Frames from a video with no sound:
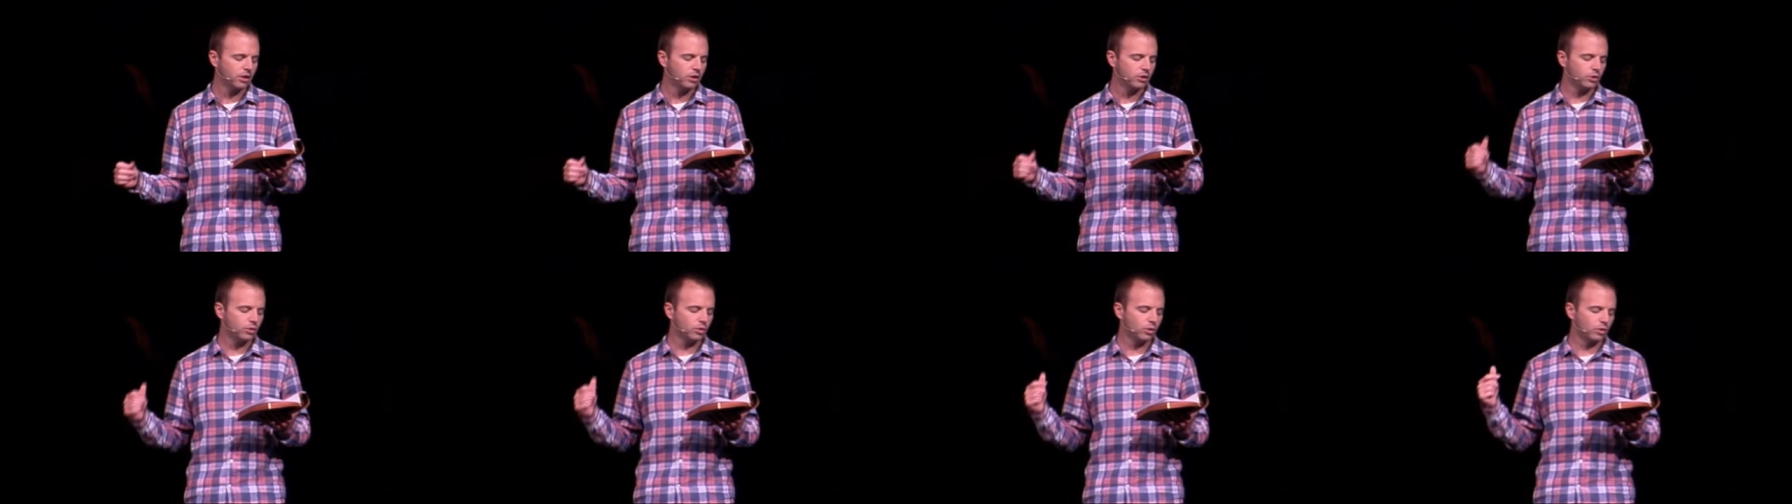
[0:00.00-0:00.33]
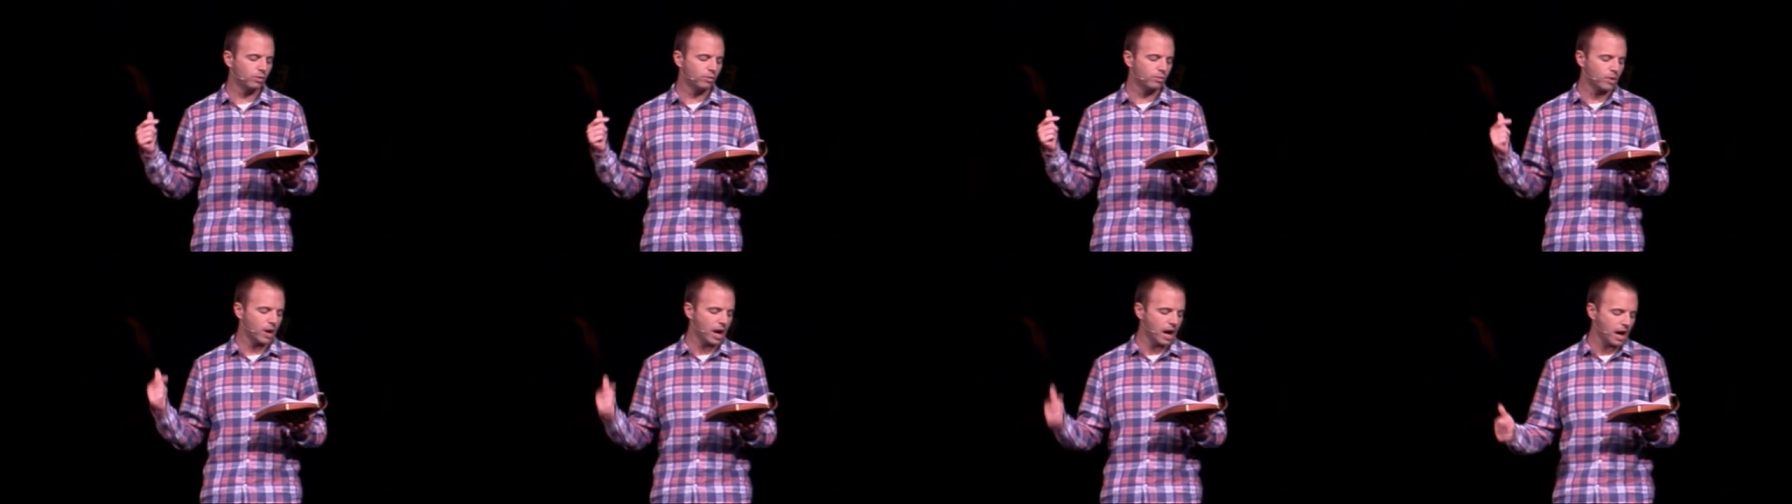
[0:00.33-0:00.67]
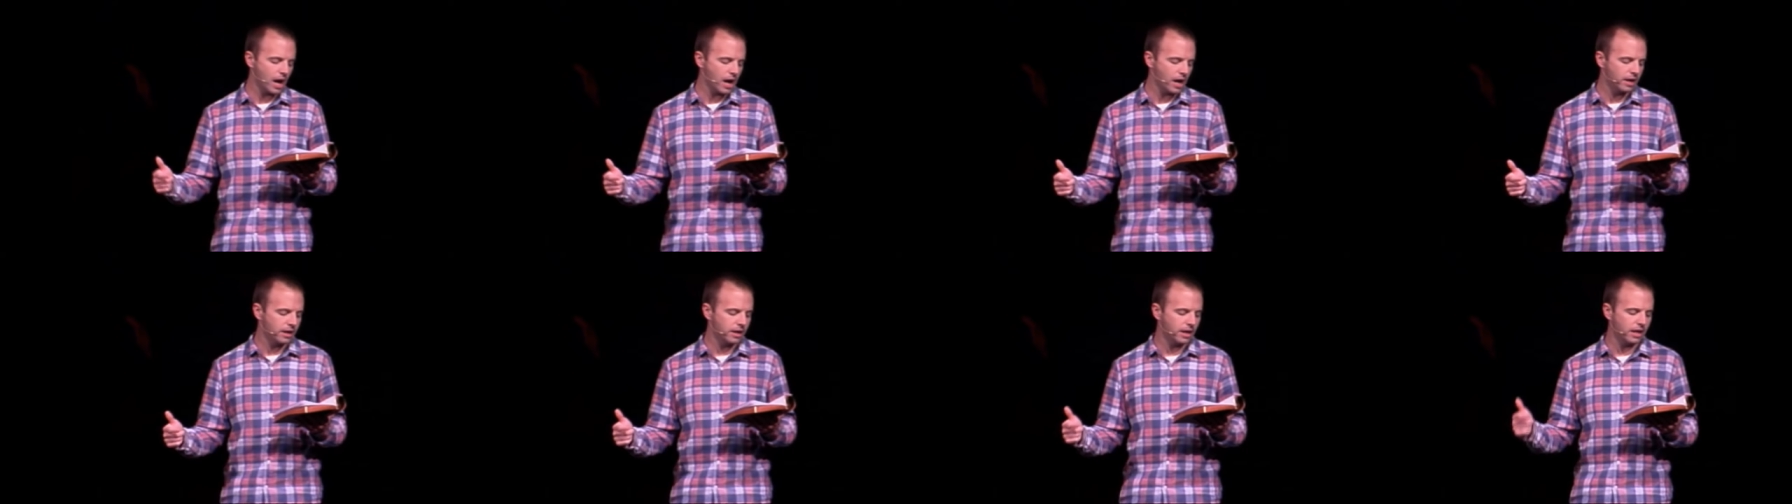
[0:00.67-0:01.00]
Your
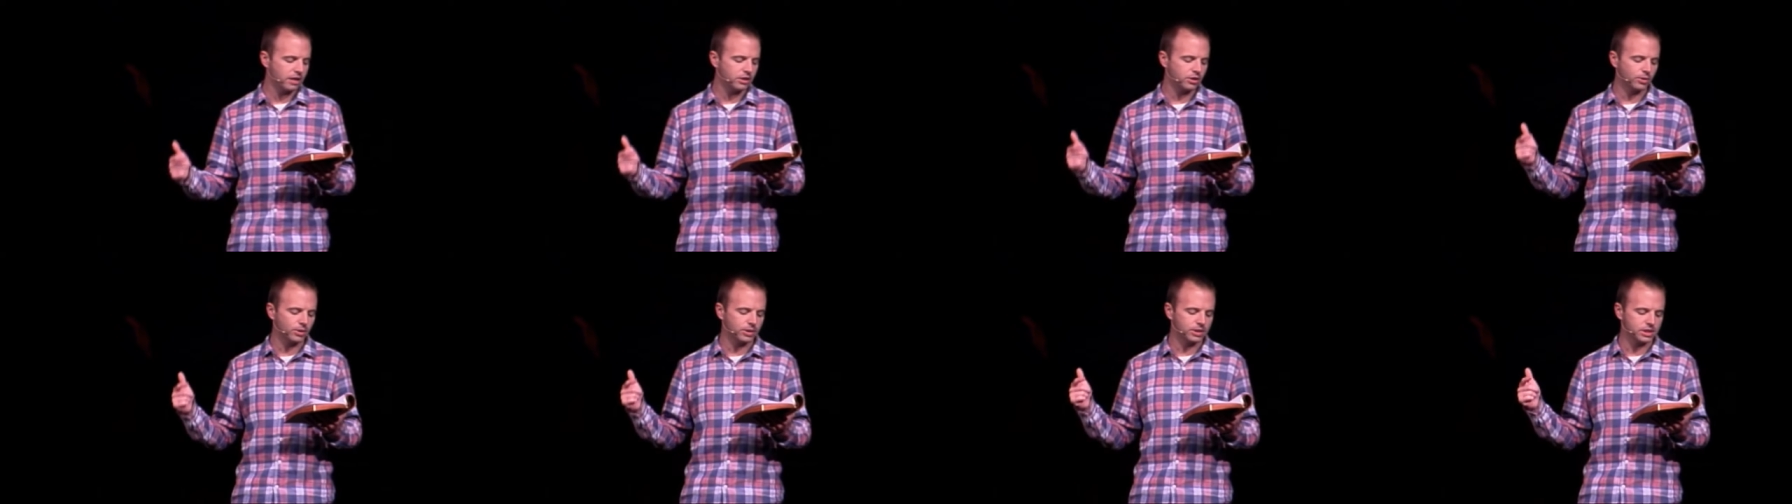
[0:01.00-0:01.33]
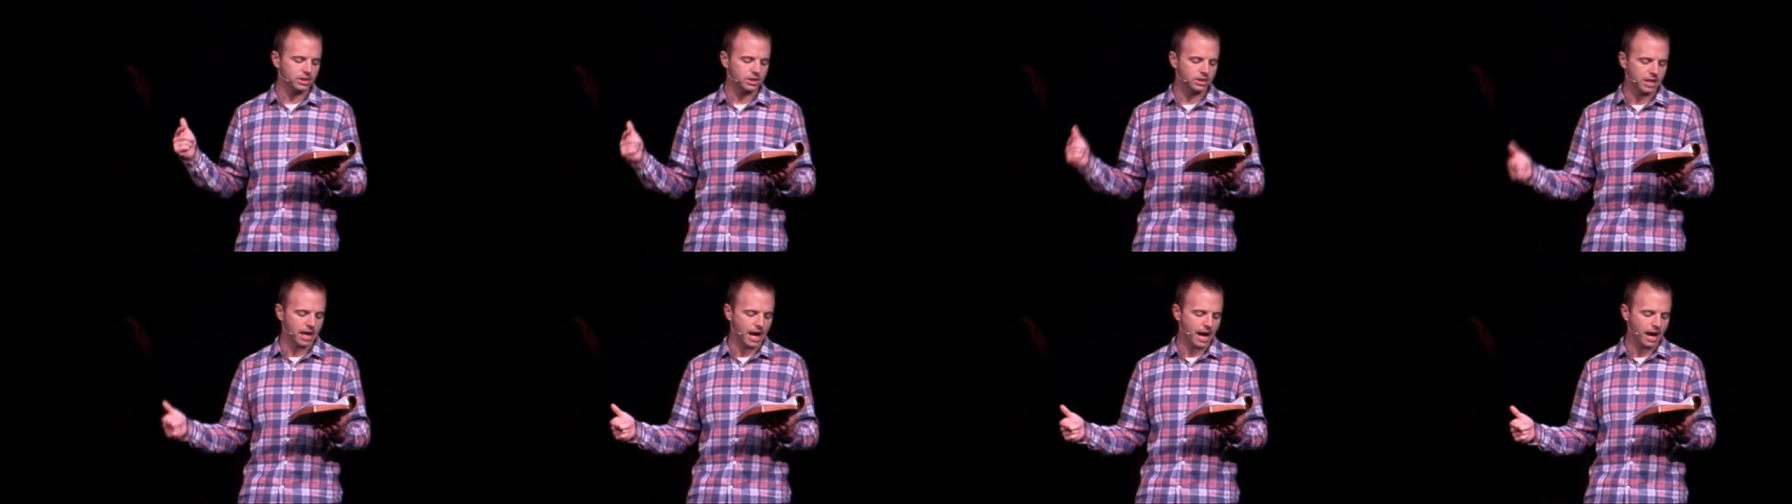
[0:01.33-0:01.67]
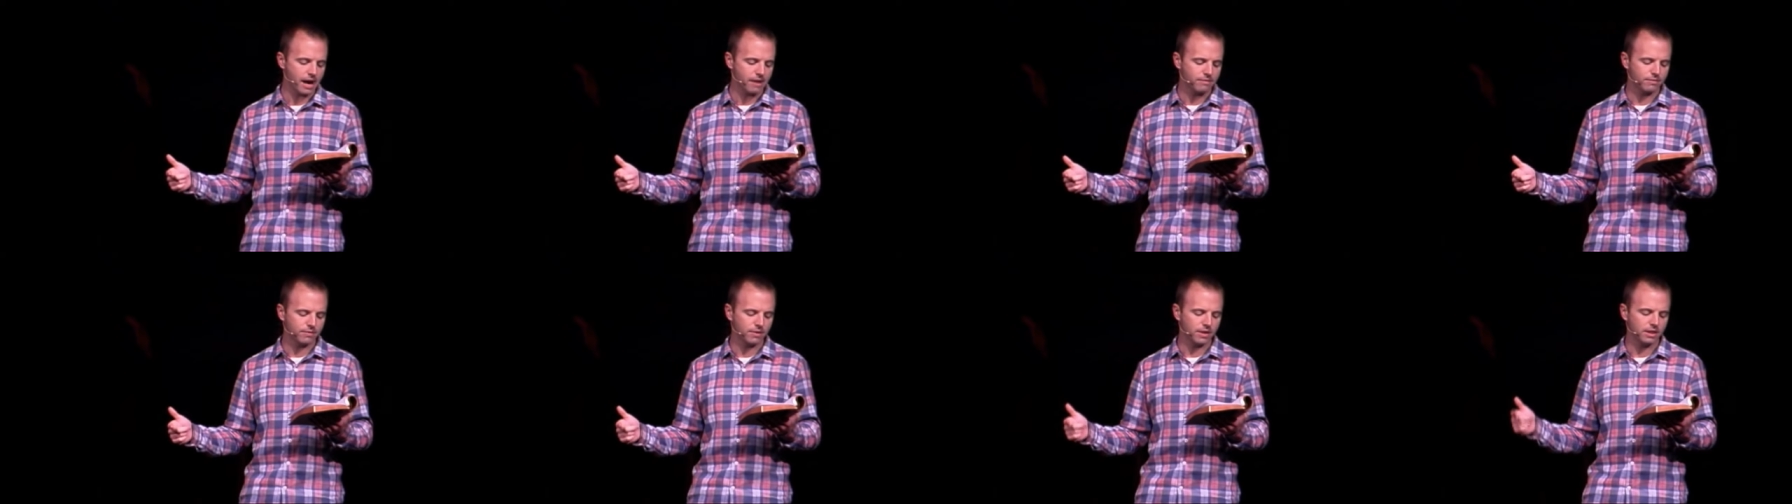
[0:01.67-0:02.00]
rod and your
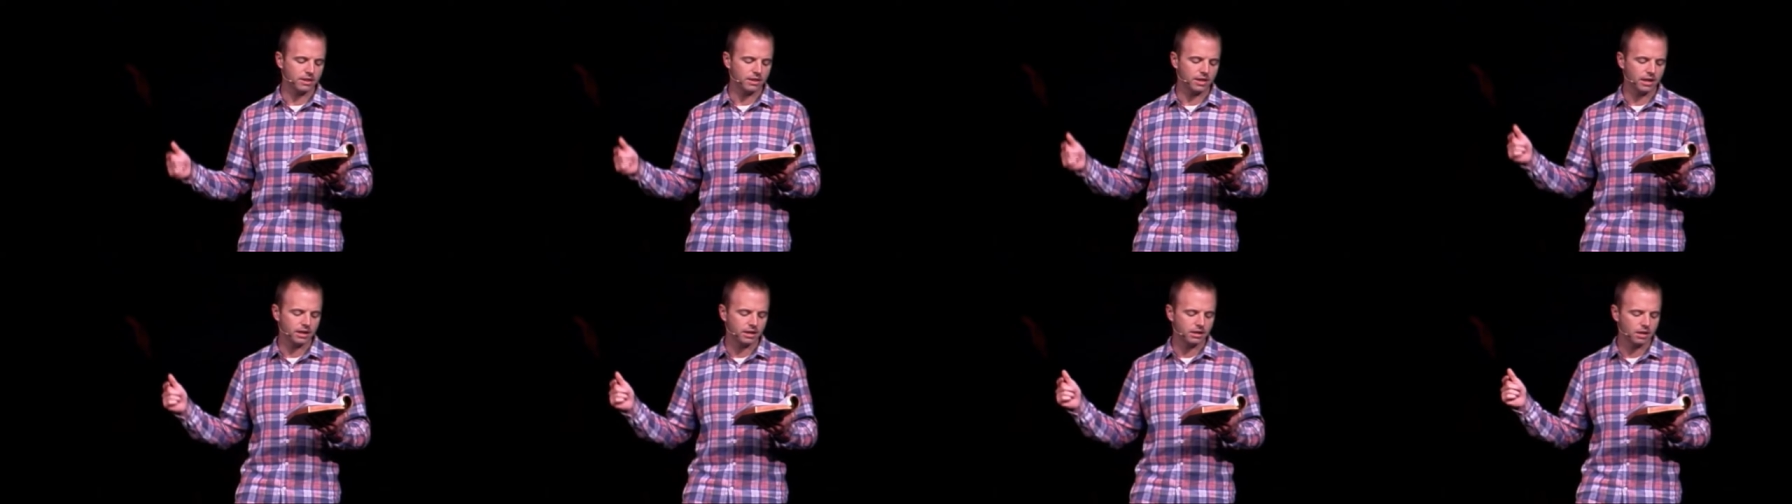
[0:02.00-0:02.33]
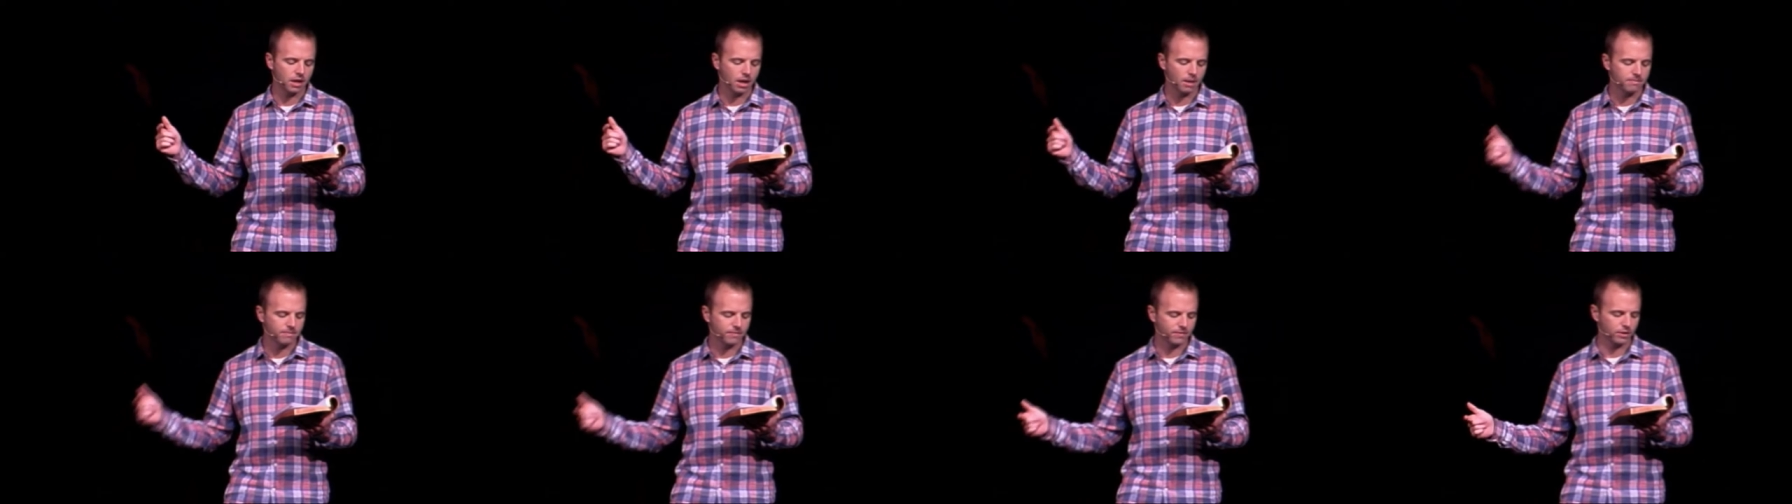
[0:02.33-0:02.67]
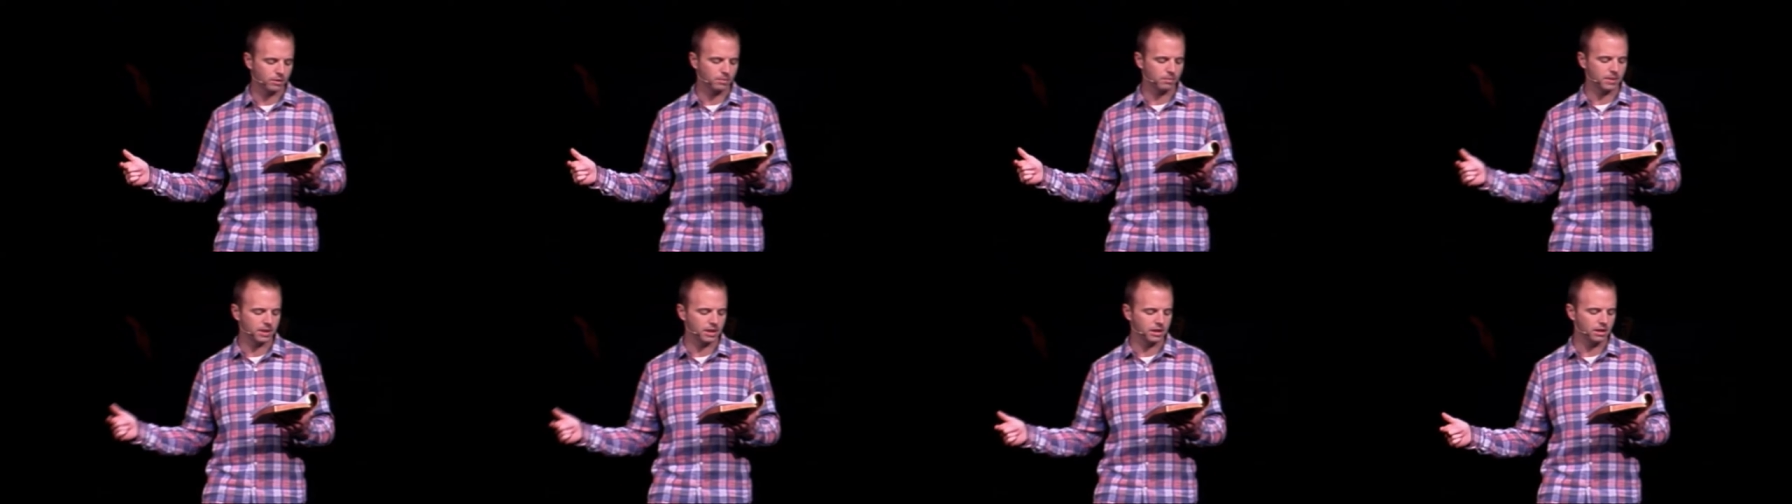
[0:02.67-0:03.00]
staff, they
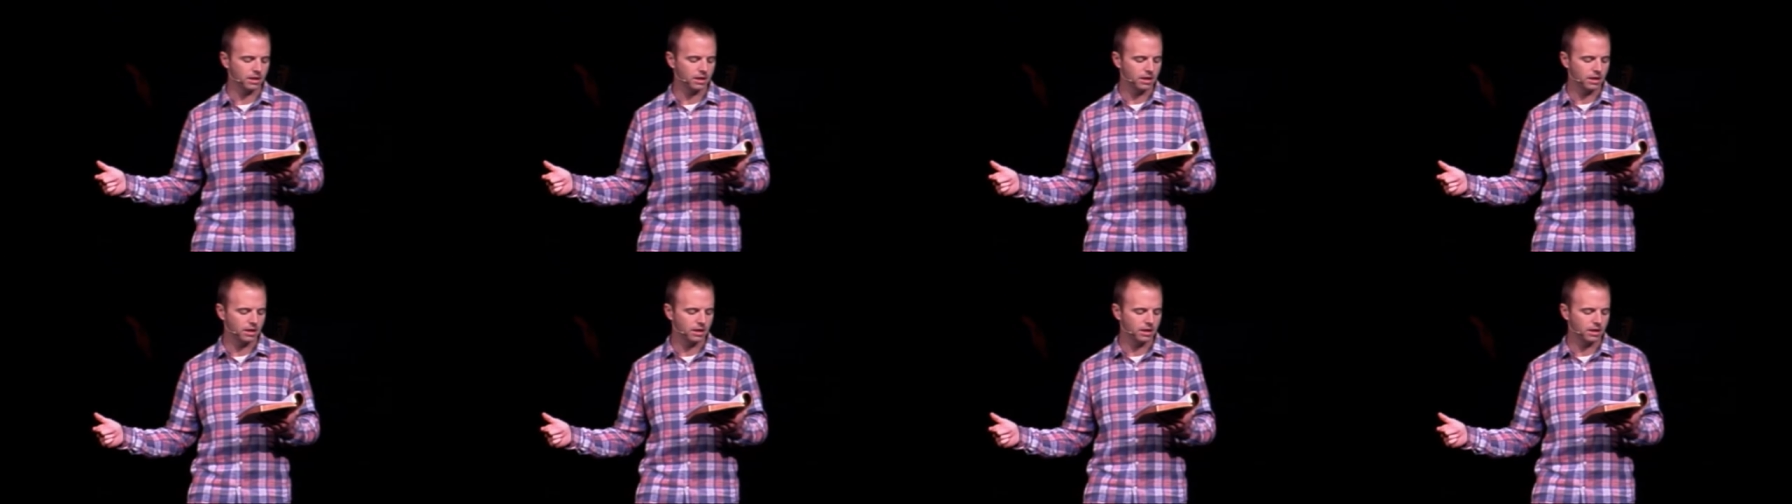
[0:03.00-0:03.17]
comfort me.